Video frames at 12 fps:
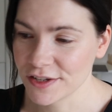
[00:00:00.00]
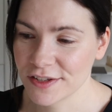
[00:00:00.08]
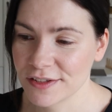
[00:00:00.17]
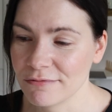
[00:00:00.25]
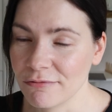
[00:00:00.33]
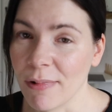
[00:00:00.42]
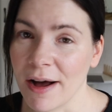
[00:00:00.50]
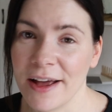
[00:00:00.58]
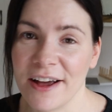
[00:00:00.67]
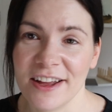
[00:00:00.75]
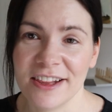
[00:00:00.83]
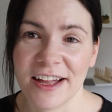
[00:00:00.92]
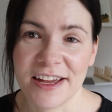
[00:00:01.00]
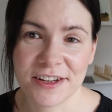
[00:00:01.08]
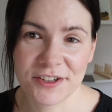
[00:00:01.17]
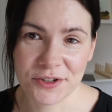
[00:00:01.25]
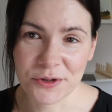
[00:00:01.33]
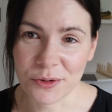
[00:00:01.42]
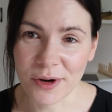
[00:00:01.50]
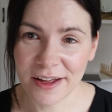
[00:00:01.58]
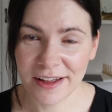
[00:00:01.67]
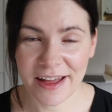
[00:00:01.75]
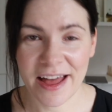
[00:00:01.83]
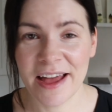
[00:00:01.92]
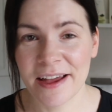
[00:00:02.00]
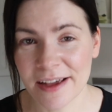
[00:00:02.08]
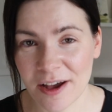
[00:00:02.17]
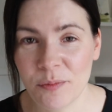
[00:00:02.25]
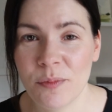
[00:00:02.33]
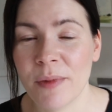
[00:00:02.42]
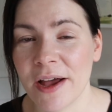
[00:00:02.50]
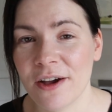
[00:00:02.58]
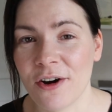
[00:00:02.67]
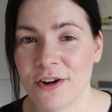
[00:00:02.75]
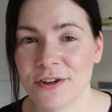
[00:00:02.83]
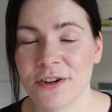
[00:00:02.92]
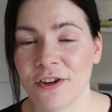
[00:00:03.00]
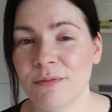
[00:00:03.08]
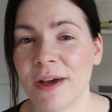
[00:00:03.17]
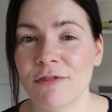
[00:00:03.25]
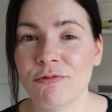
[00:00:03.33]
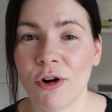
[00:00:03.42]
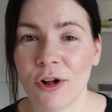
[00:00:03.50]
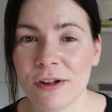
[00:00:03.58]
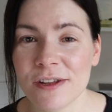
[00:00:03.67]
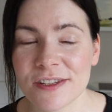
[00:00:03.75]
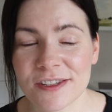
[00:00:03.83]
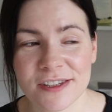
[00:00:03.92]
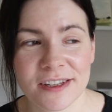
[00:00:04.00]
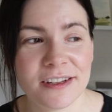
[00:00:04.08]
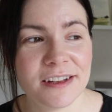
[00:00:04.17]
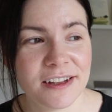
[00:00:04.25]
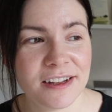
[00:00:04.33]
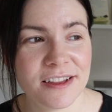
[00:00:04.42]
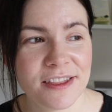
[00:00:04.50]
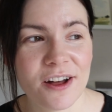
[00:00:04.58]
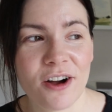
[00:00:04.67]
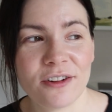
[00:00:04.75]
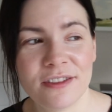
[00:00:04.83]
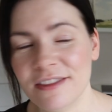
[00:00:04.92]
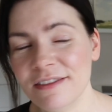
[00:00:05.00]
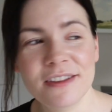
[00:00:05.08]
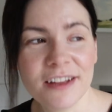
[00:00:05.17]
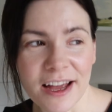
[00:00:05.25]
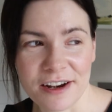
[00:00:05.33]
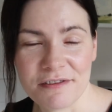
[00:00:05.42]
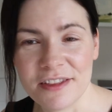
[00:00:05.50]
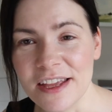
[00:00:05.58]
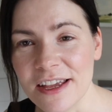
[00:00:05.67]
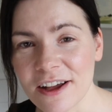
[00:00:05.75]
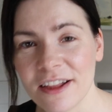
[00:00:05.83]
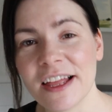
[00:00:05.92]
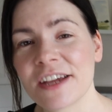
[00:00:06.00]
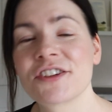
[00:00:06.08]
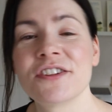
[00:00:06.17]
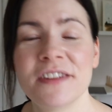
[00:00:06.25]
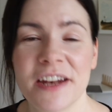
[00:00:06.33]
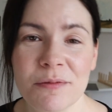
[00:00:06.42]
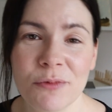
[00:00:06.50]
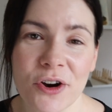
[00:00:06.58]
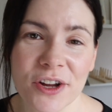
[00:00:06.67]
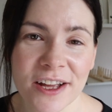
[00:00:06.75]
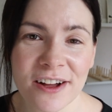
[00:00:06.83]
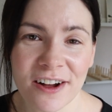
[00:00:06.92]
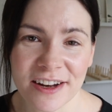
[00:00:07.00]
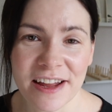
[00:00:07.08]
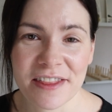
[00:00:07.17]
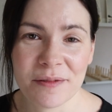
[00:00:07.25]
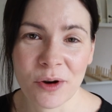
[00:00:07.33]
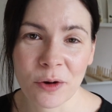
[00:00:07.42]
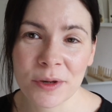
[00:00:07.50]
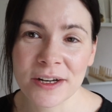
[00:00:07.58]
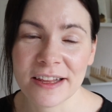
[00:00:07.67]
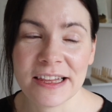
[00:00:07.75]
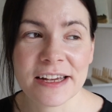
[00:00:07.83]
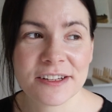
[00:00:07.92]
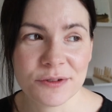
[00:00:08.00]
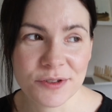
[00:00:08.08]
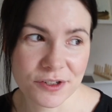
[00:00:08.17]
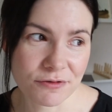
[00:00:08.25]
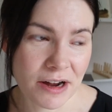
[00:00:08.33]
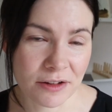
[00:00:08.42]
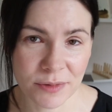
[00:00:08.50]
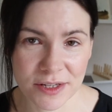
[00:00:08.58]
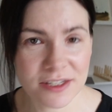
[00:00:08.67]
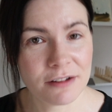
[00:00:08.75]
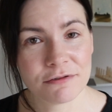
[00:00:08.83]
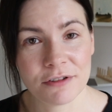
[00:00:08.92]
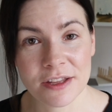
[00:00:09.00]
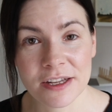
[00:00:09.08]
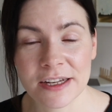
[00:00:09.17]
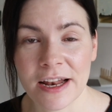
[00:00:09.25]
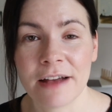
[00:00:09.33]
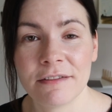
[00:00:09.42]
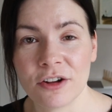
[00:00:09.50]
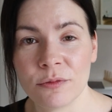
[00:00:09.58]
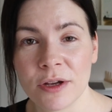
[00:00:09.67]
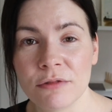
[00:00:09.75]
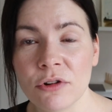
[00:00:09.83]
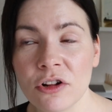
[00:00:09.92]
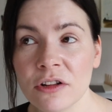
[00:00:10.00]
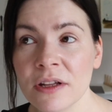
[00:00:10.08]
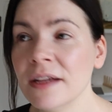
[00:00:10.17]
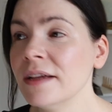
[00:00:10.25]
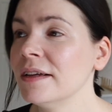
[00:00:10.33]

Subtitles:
is why I like to hang up my art on my walls. The collection that I'm working on at the moment, I like to surround myself with it and have it on my wall,